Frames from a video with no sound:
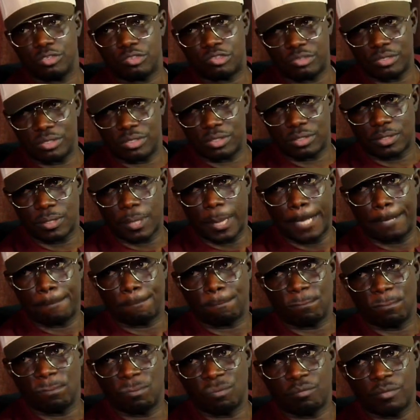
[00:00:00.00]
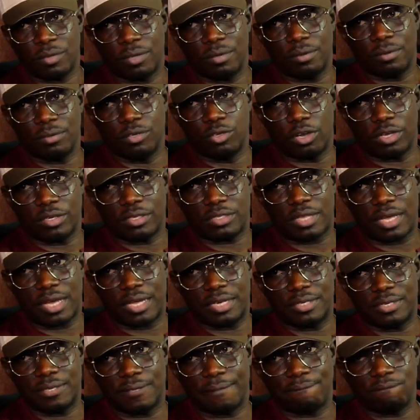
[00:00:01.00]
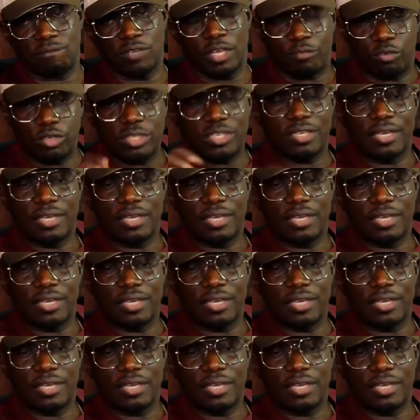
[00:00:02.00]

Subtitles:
industries. You understand?